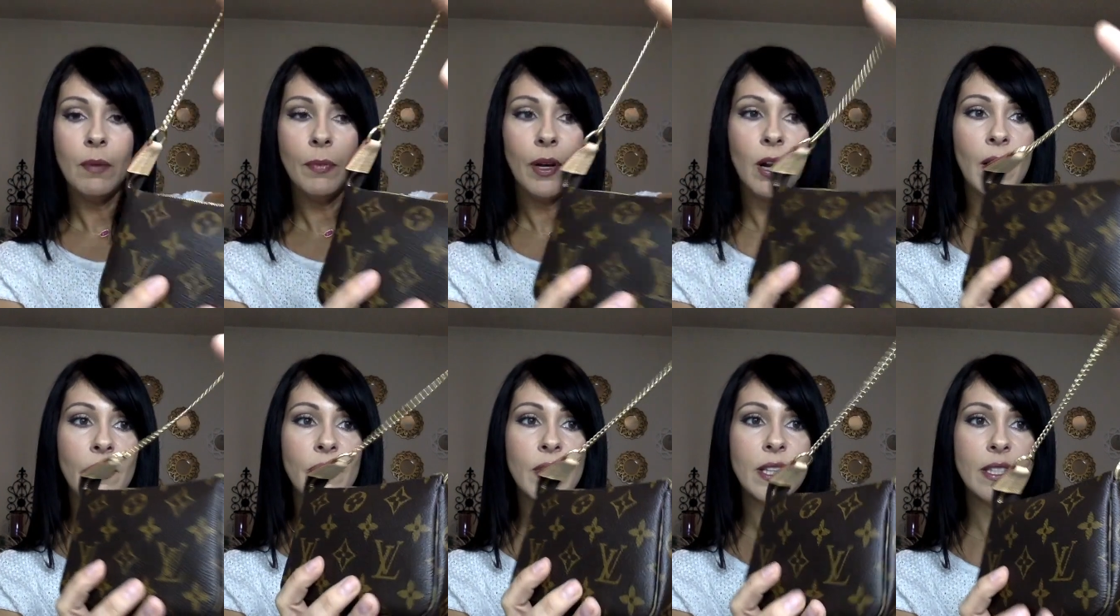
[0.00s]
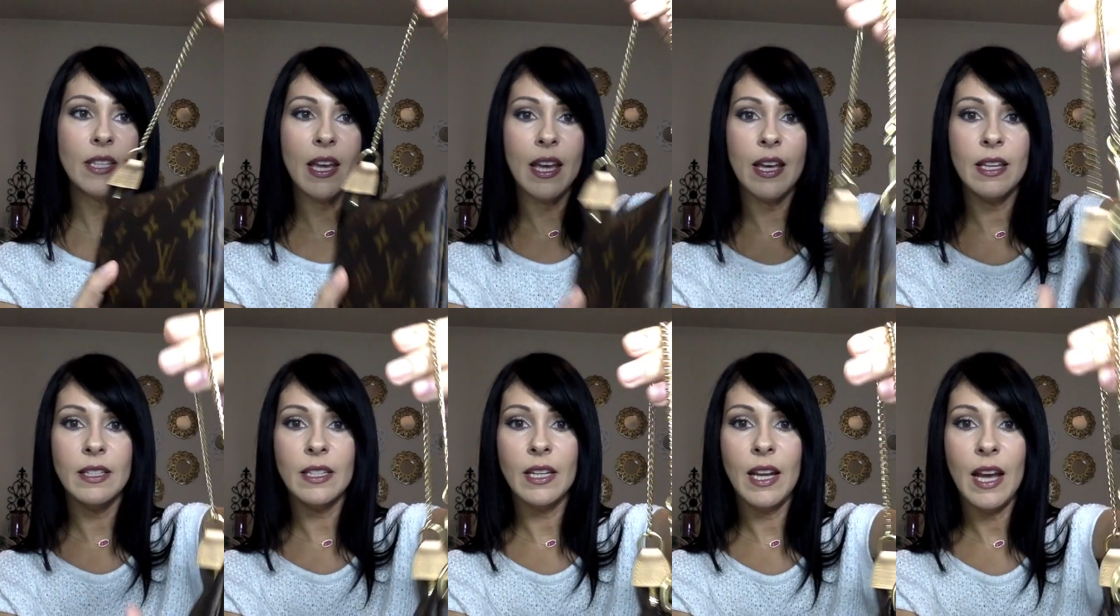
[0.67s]
But on this
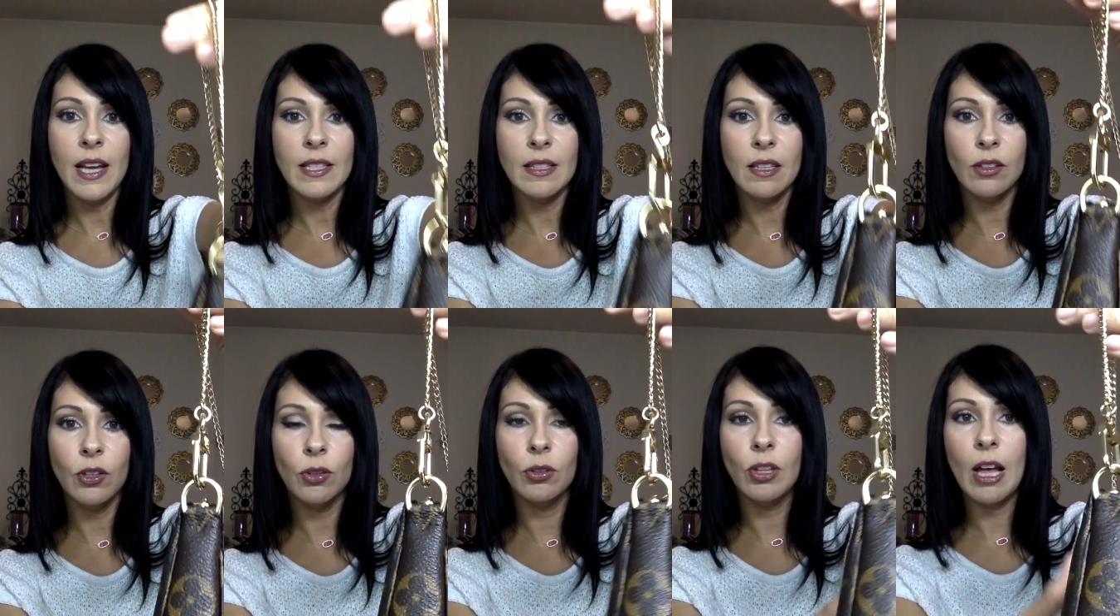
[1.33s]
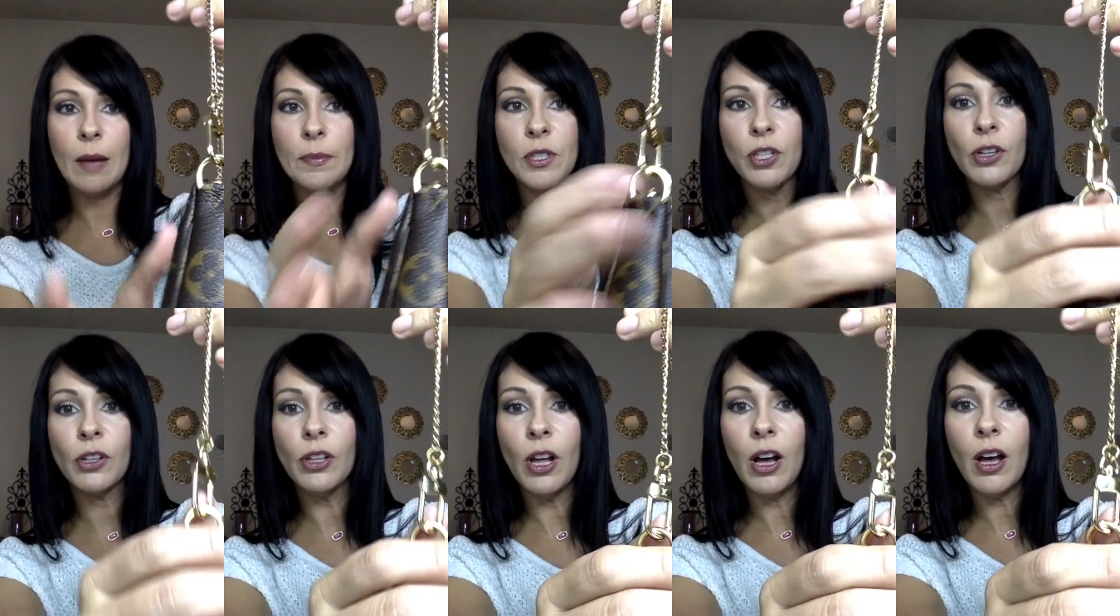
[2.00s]
end, it has the little lobster
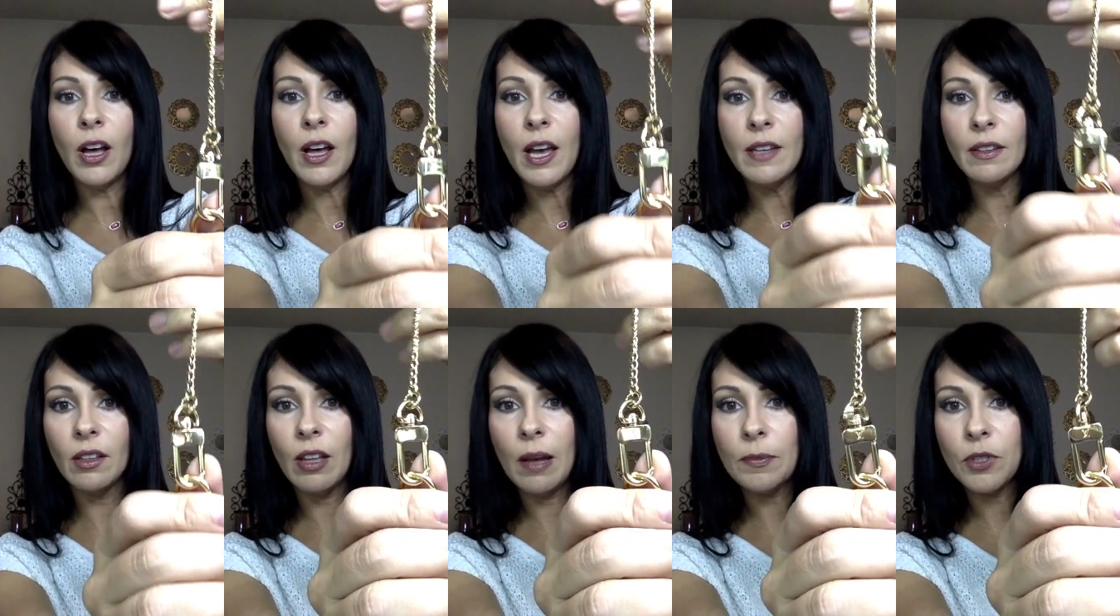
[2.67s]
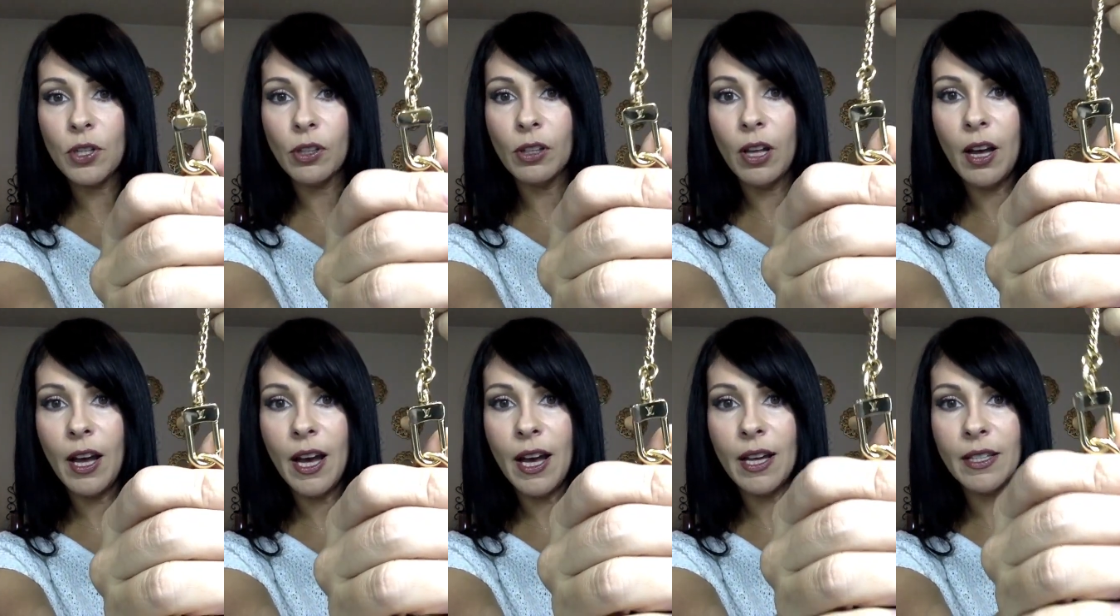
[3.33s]
claw, and the lobster claw
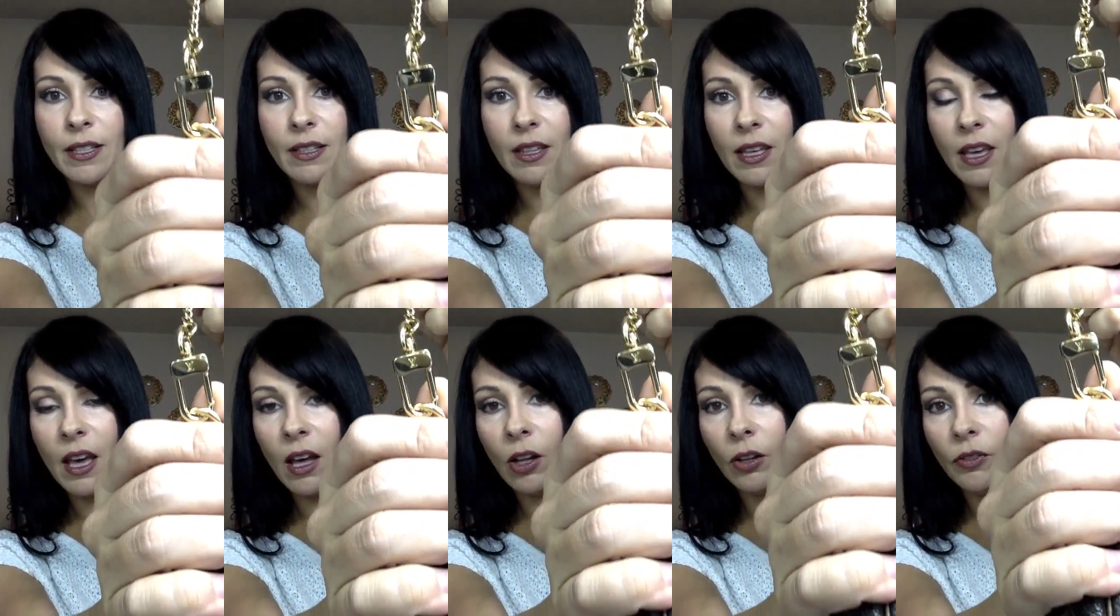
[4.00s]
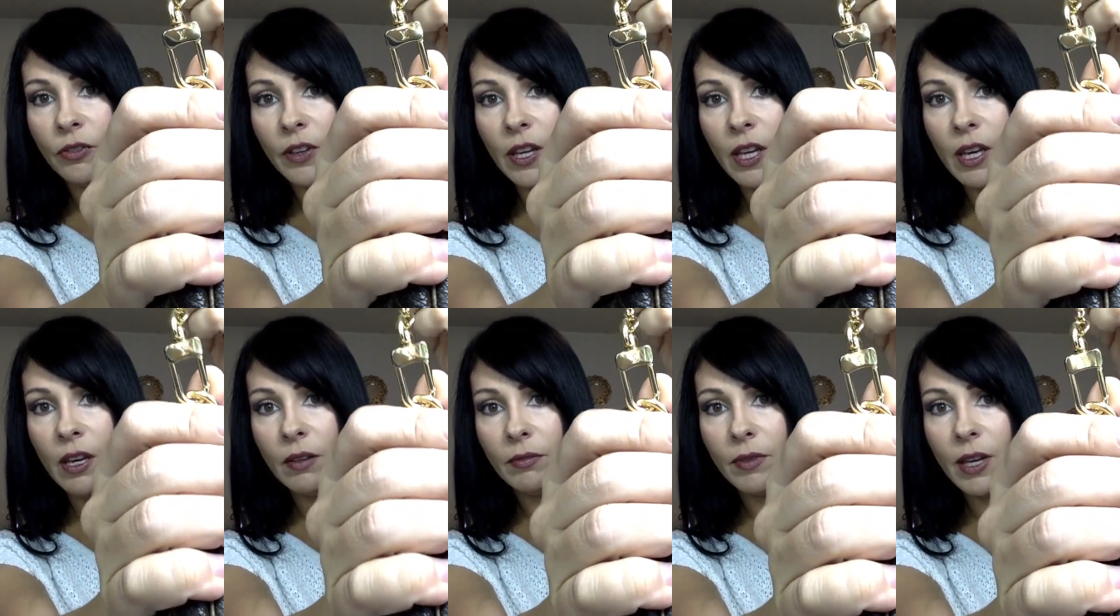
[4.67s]
has the
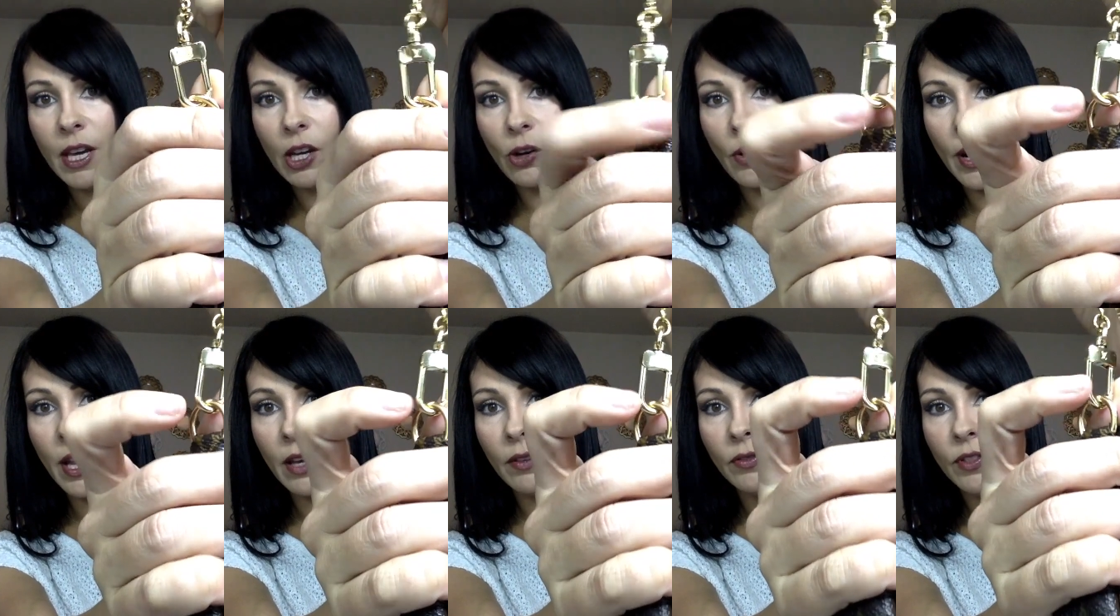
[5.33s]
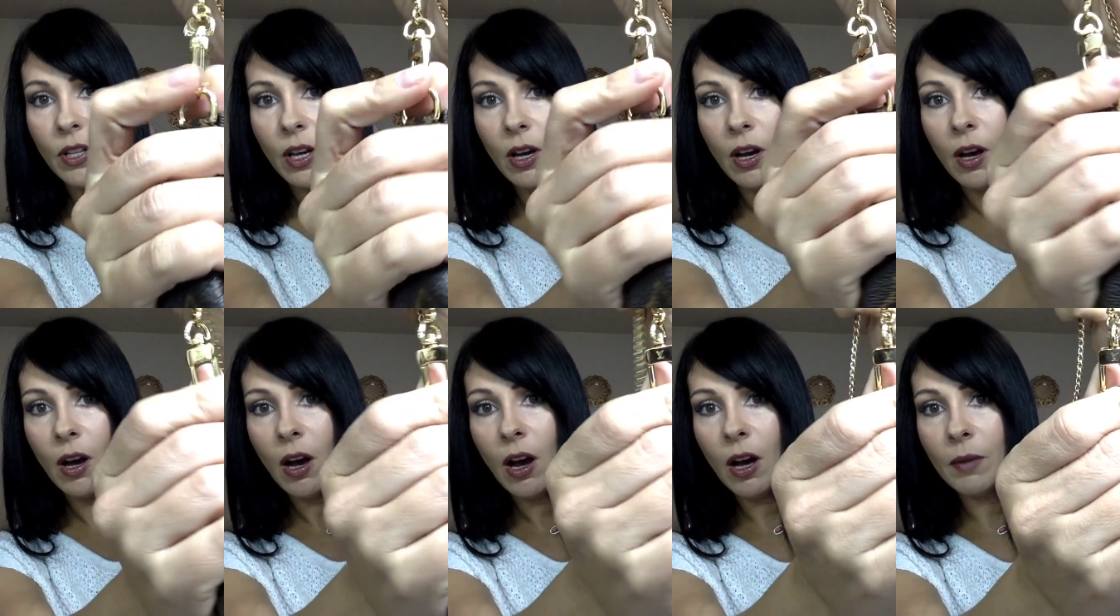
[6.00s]
LV engraved
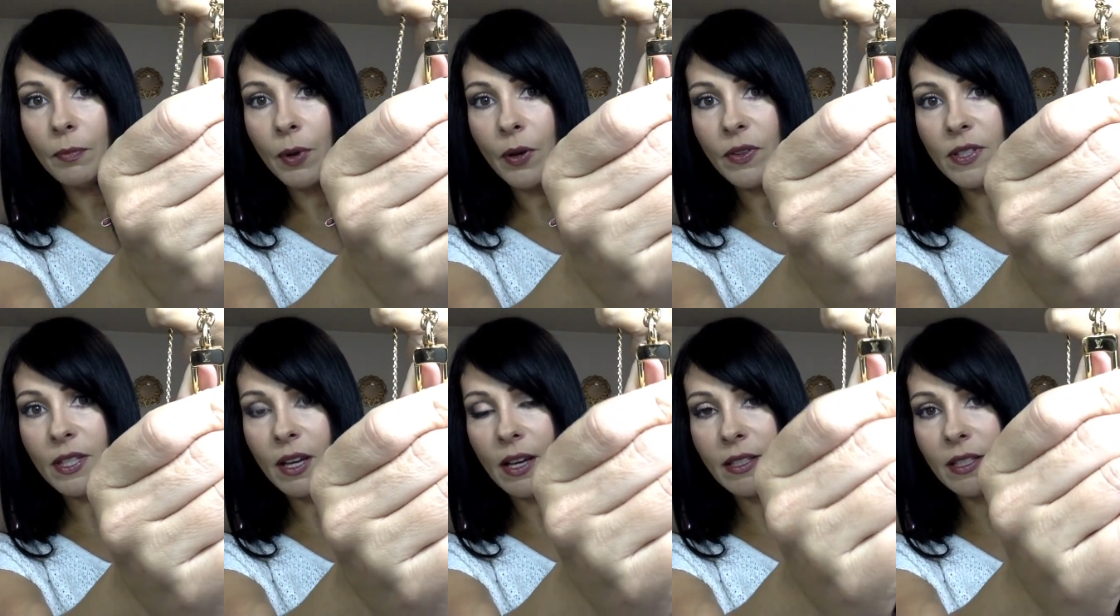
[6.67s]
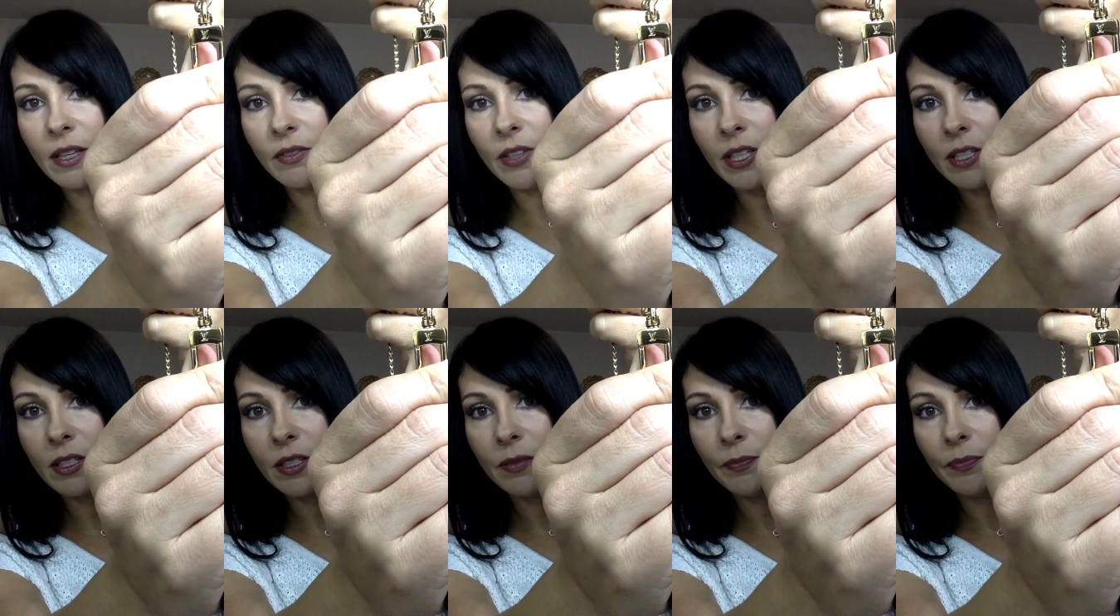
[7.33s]
on both sides of
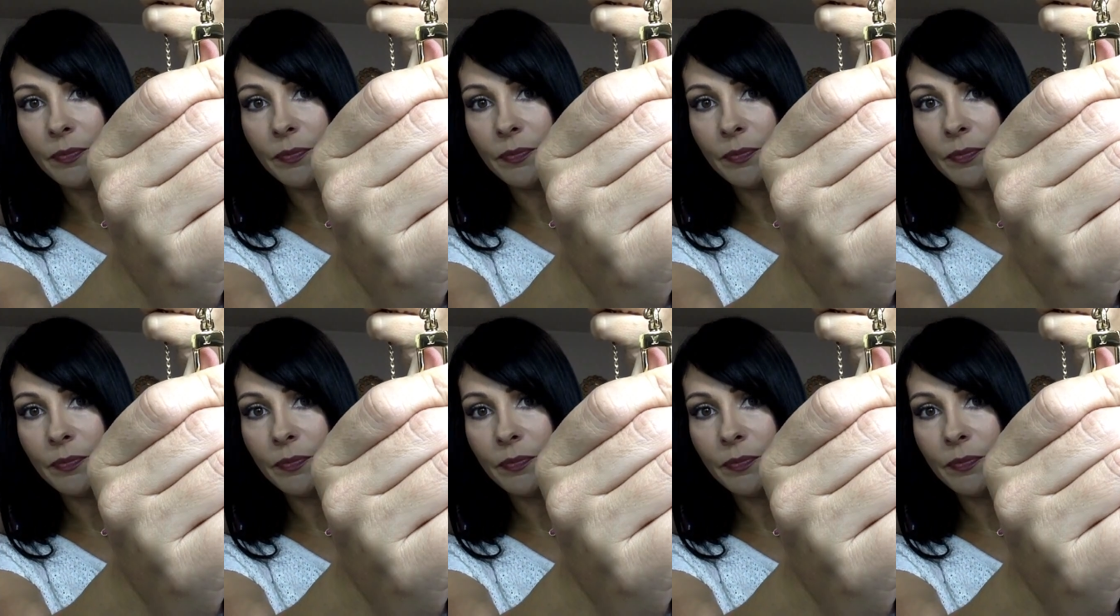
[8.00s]
it.